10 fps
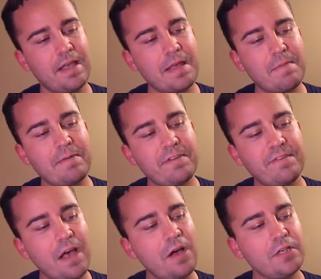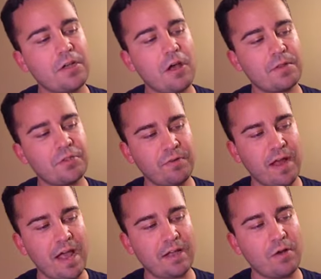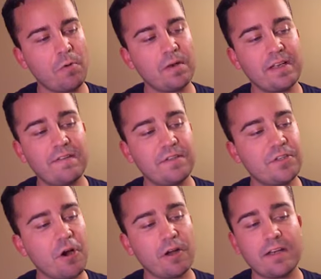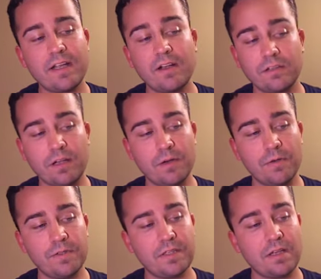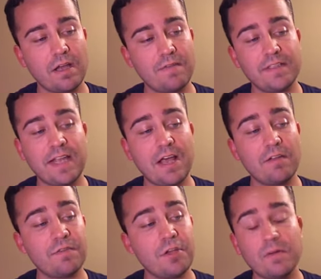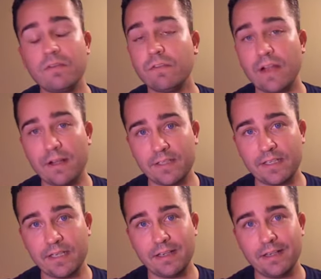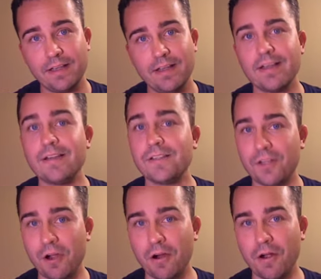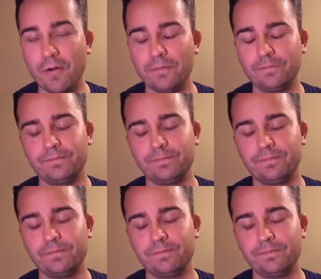that may be found along the track, or relieve the darkening close of a tale of human frailty and sorrow.